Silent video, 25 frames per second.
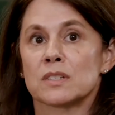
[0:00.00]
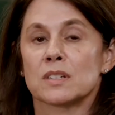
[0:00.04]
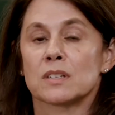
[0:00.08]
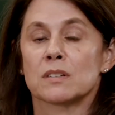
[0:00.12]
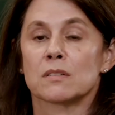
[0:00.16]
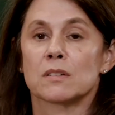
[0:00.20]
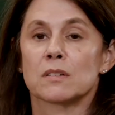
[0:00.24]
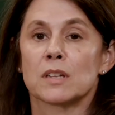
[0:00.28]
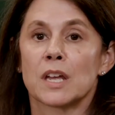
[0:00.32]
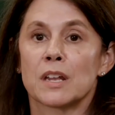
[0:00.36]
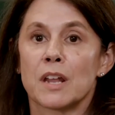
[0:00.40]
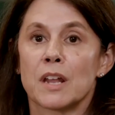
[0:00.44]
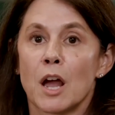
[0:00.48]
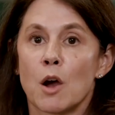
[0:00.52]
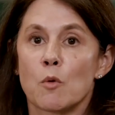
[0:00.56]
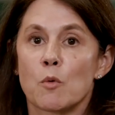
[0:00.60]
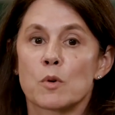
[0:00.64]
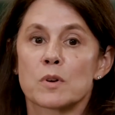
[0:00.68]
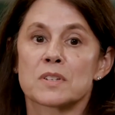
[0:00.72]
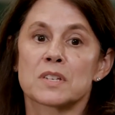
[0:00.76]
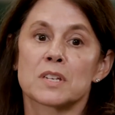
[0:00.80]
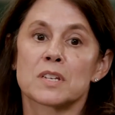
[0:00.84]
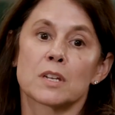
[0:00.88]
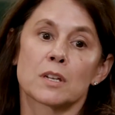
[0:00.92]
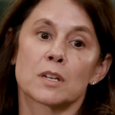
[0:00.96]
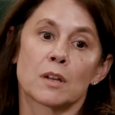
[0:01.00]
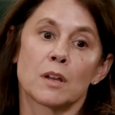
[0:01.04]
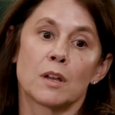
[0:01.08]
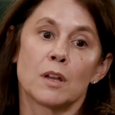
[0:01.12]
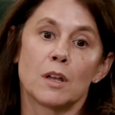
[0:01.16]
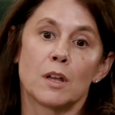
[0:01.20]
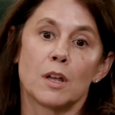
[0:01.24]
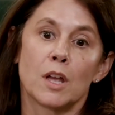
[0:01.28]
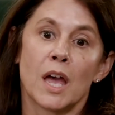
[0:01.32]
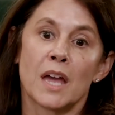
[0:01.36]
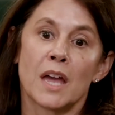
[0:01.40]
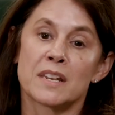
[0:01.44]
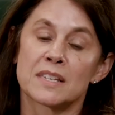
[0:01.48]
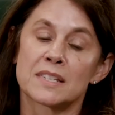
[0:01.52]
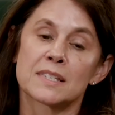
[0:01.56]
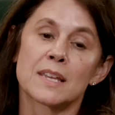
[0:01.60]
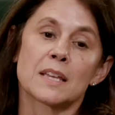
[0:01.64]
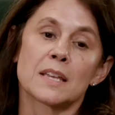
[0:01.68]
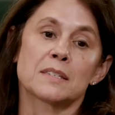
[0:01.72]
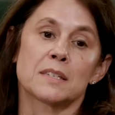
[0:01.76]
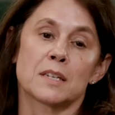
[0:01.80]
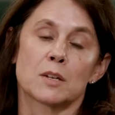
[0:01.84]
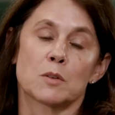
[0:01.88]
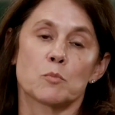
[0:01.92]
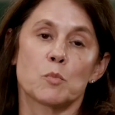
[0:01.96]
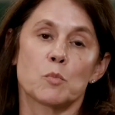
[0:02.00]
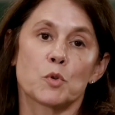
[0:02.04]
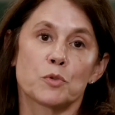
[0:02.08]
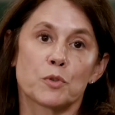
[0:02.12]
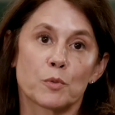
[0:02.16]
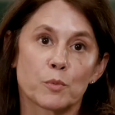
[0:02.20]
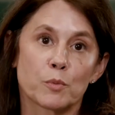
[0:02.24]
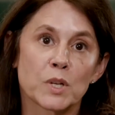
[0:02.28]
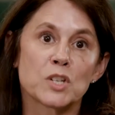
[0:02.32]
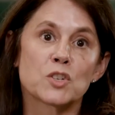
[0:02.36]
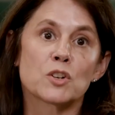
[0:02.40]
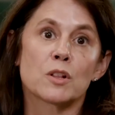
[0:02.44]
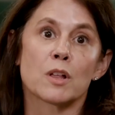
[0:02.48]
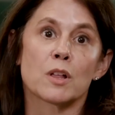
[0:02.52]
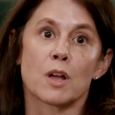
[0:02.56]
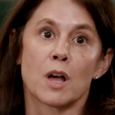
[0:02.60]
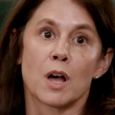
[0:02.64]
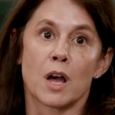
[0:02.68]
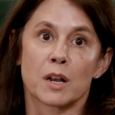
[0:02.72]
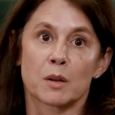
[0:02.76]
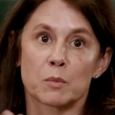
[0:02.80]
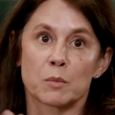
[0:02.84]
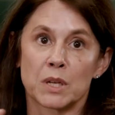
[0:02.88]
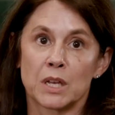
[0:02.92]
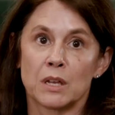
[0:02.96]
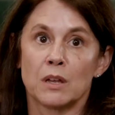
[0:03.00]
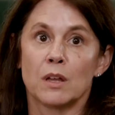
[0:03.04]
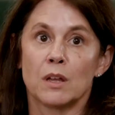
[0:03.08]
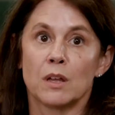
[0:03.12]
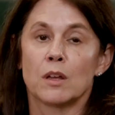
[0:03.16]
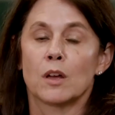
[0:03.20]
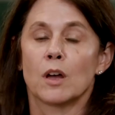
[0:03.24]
and how we're seeing and assessing both the regional economy,